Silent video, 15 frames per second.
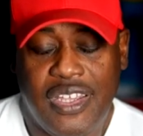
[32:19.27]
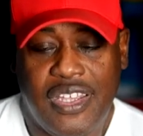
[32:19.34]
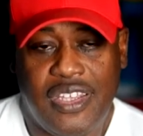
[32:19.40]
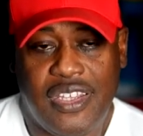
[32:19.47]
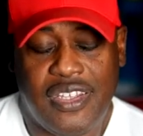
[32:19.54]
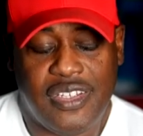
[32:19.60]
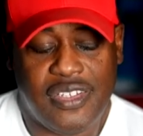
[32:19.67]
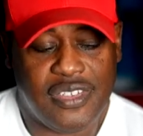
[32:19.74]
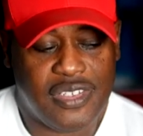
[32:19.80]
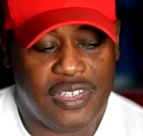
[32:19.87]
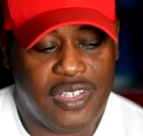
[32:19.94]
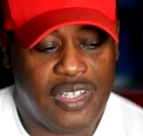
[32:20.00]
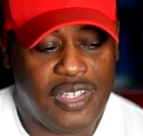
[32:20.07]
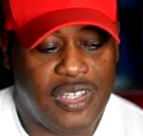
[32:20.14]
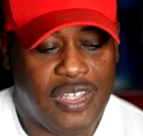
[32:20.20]
is
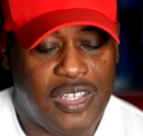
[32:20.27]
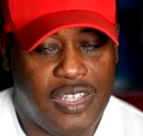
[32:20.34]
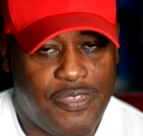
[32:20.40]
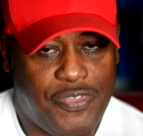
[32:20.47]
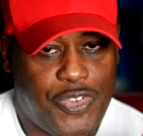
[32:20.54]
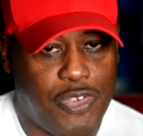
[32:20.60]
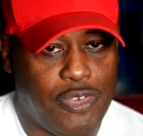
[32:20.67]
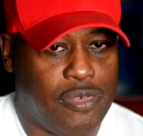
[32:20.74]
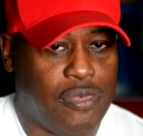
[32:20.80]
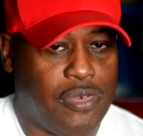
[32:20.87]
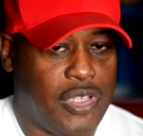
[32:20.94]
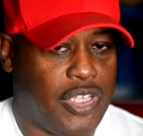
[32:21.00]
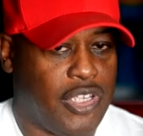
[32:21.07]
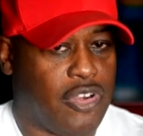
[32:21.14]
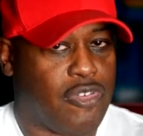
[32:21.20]
if you
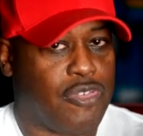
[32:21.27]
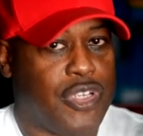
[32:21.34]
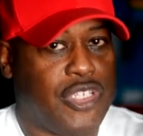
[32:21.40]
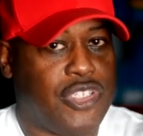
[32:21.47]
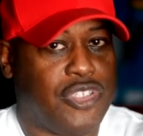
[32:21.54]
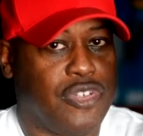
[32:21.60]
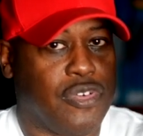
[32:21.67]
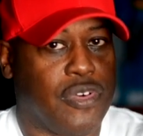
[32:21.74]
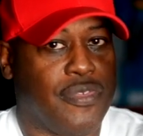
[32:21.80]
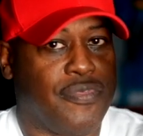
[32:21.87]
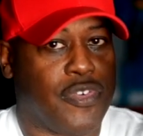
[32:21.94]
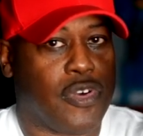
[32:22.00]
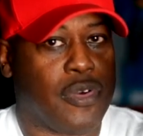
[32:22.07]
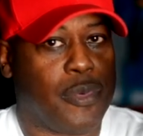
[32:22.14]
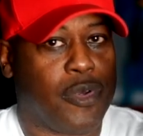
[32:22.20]
increase your
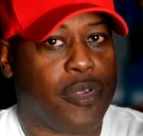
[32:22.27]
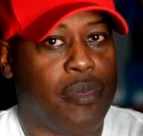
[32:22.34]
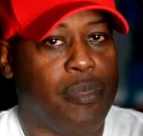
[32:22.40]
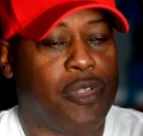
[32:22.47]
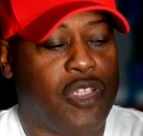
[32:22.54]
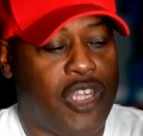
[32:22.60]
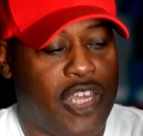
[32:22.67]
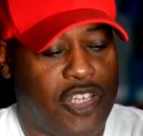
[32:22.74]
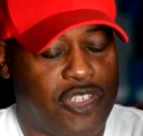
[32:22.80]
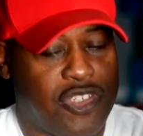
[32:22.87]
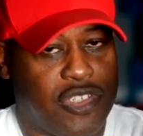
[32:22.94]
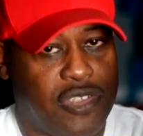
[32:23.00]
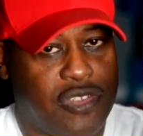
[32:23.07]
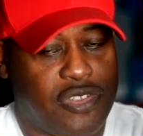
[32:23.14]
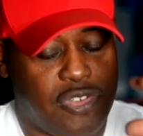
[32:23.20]
verbal
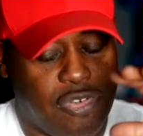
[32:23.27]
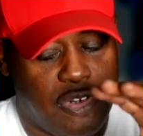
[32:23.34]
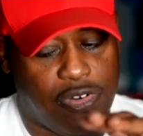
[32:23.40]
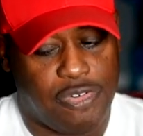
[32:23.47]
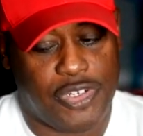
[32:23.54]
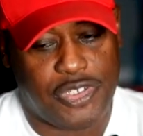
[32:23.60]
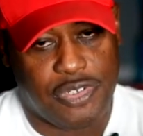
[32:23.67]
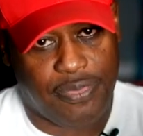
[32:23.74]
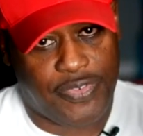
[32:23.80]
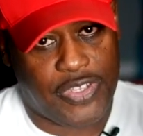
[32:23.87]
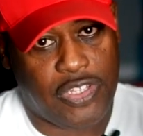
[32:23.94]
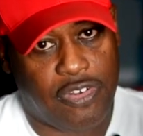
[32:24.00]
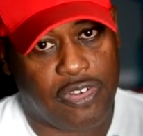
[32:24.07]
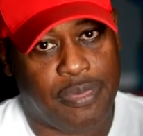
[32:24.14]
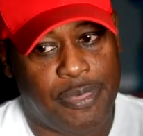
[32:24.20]
communications, you increase your
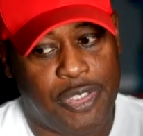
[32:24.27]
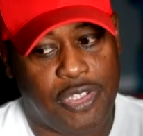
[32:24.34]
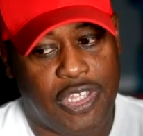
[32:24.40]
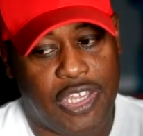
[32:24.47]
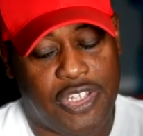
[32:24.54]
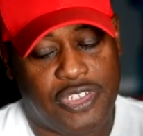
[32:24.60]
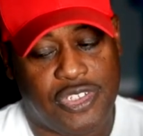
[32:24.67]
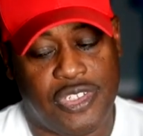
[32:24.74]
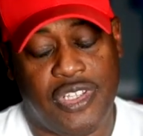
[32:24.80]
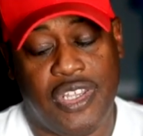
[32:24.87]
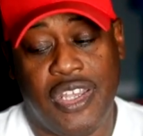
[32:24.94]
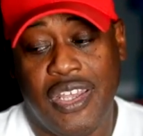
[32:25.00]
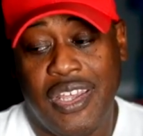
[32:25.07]
video communication,